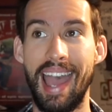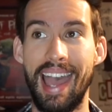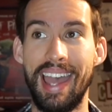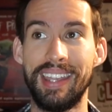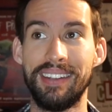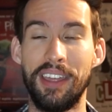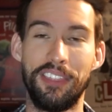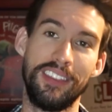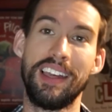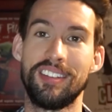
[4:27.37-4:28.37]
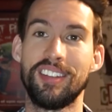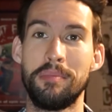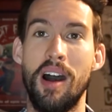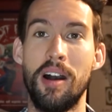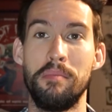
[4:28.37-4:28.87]
And I think that's a
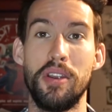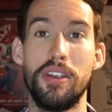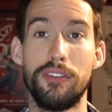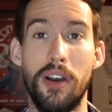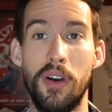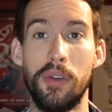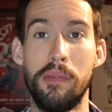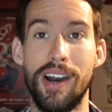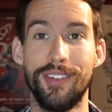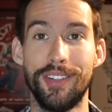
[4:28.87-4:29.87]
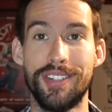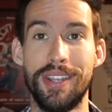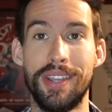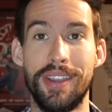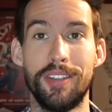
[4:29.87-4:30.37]
smart move on Marvel
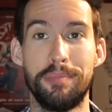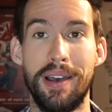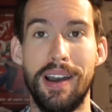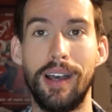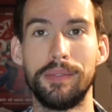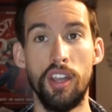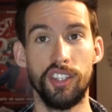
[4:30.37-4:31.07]
Studios' part.